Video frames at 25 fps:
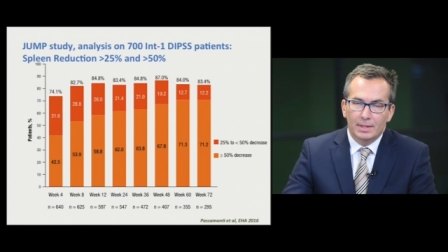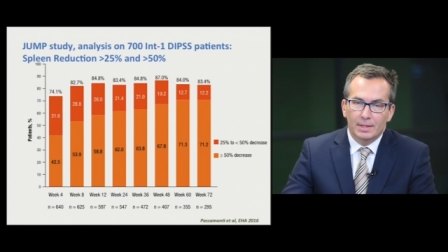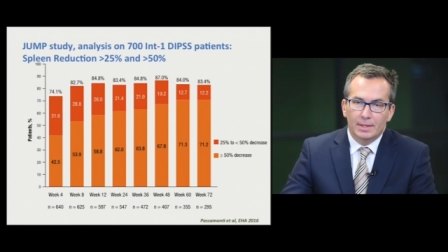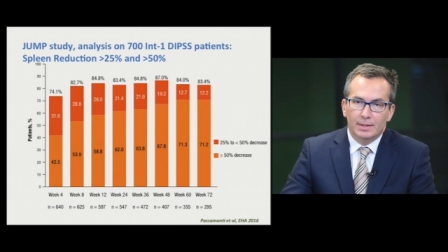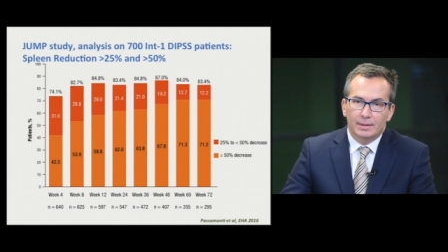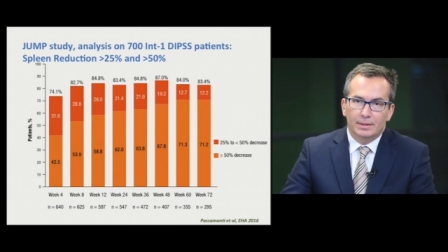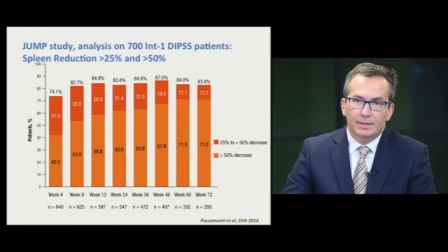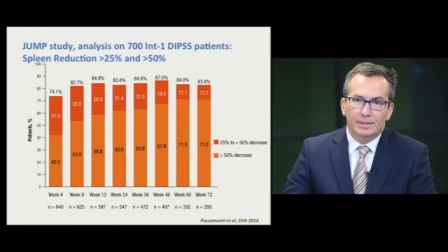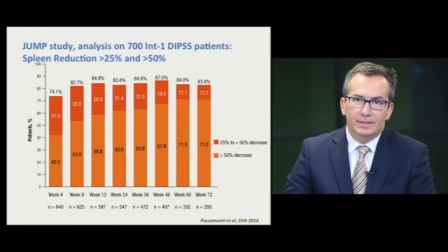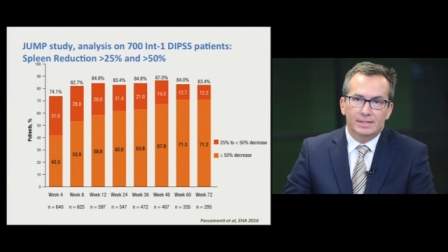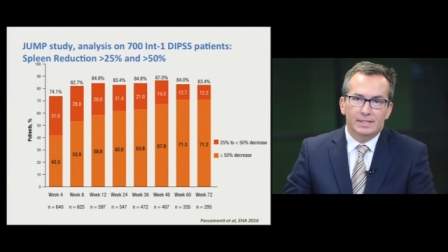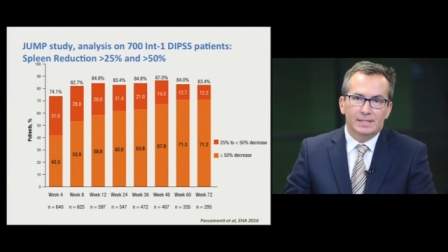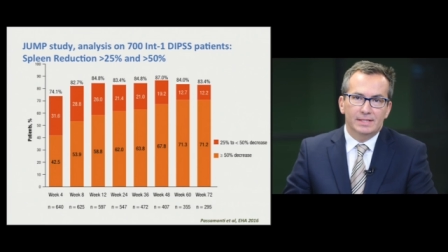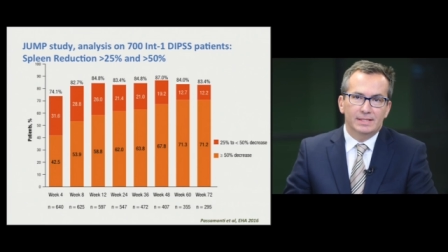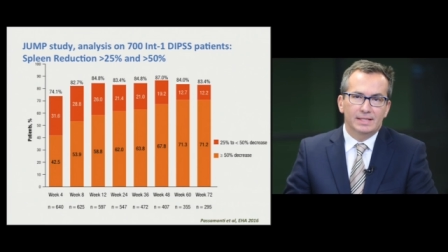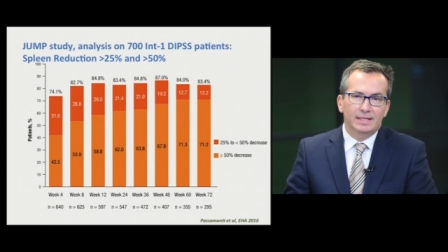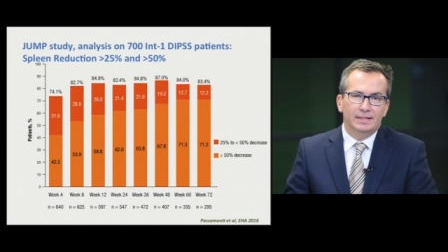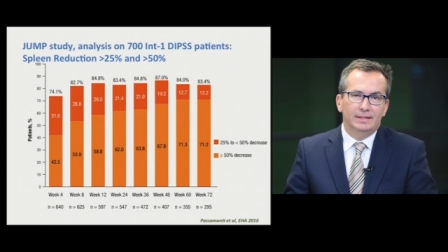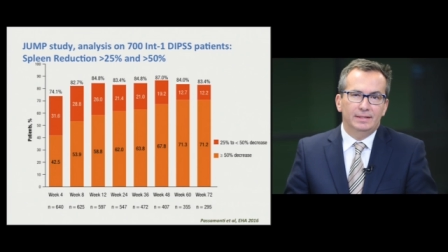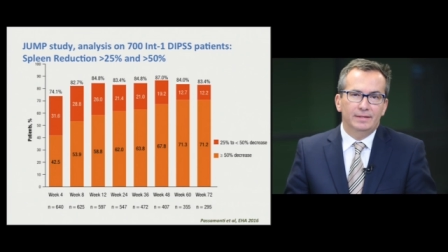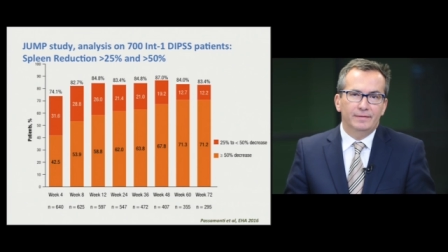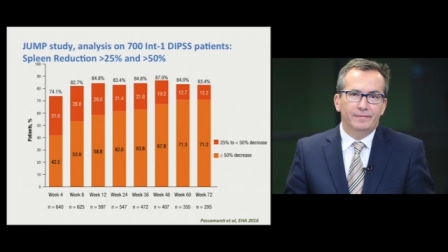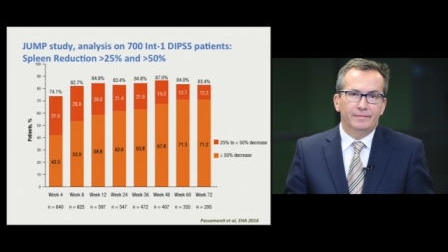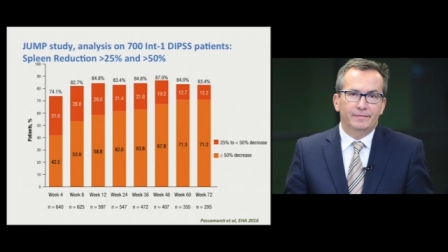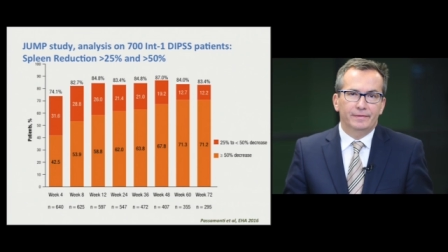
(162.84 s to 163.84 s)
This is a
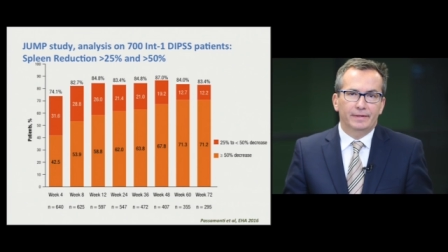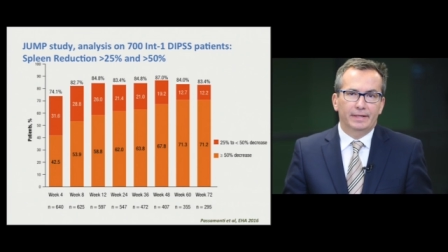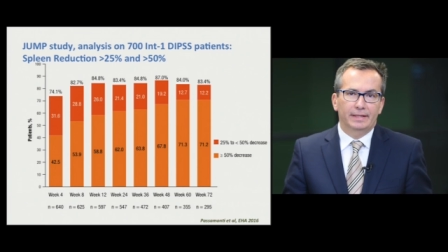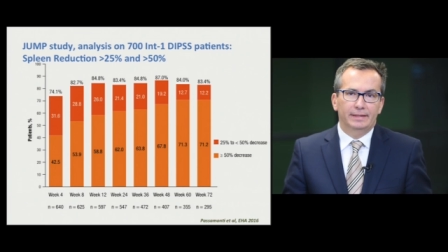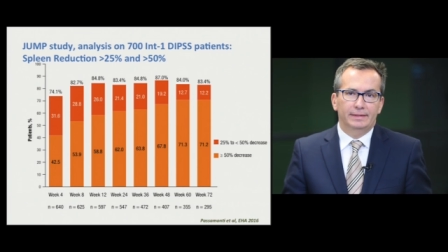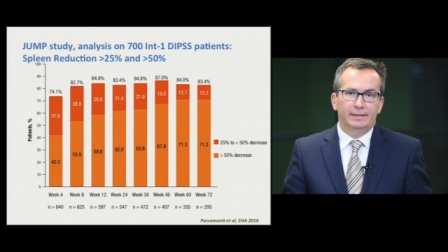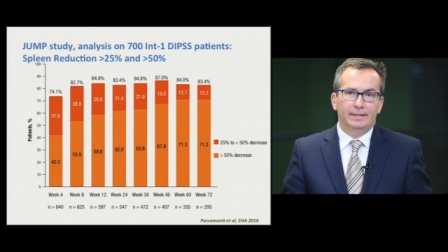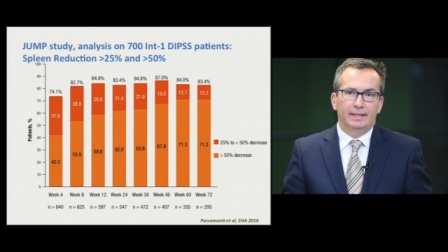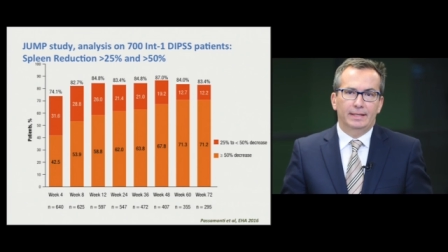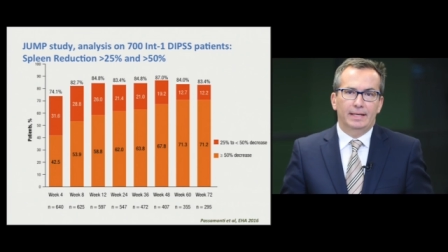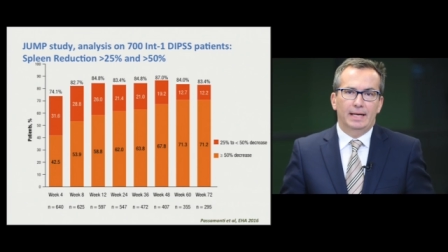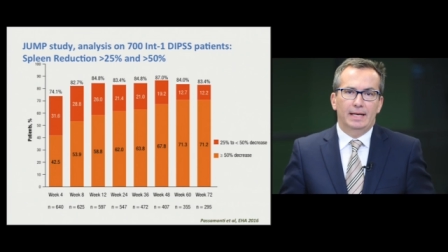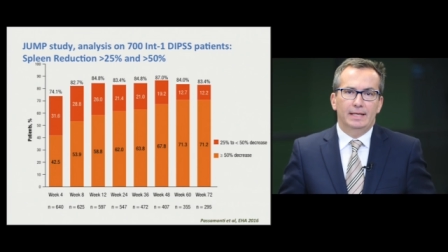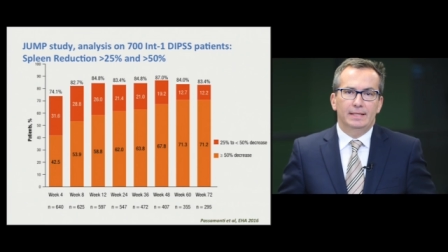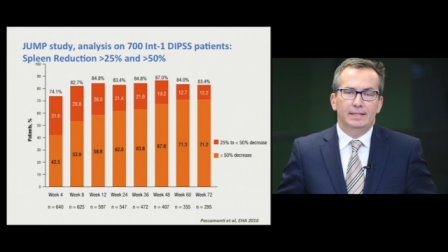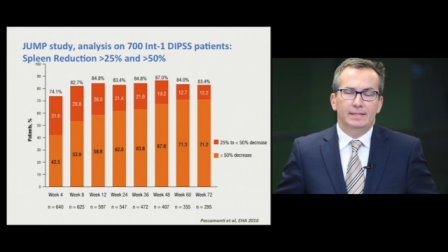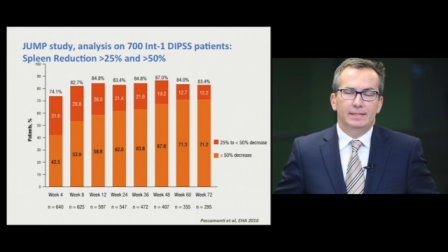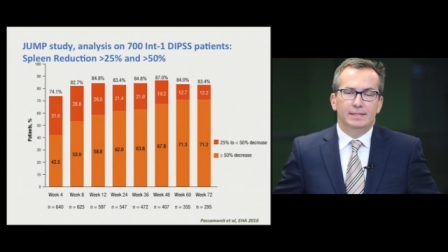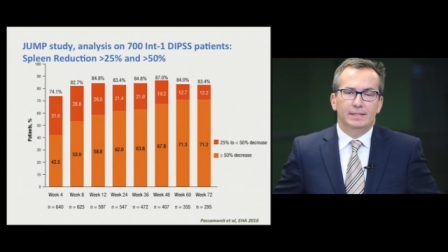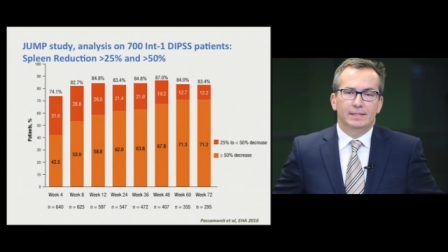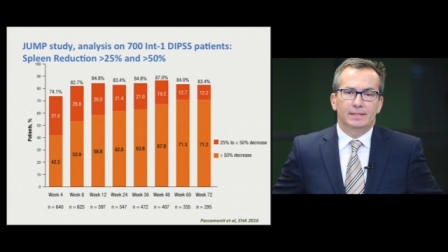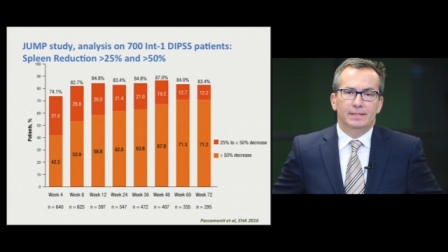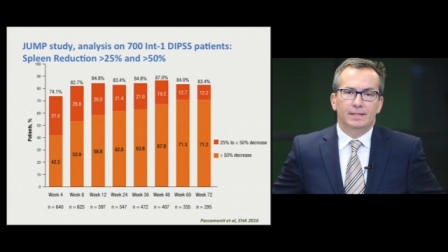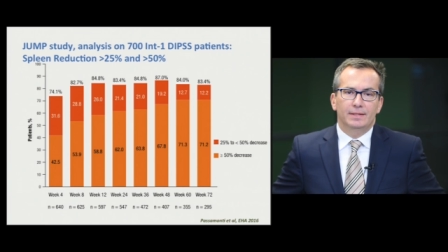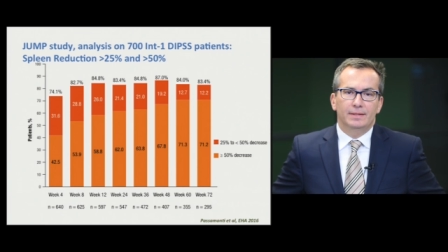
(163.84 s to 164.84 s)
different analysis.